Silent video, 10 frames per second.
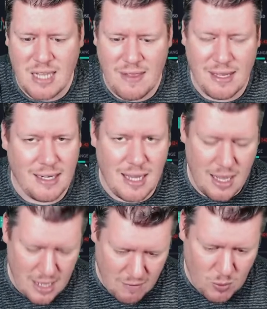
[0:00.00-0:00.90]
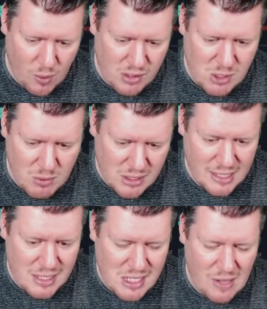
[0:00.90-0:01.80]
And then, of course, there was a
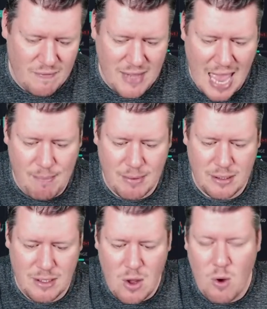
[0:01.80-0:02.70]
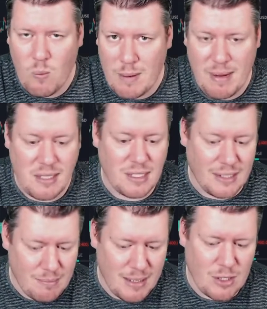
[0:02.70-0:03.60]
good sell-off that happened when
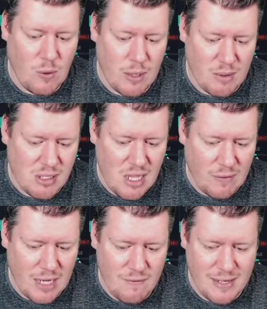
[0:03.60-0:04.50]
basically Bitcoin was selling off.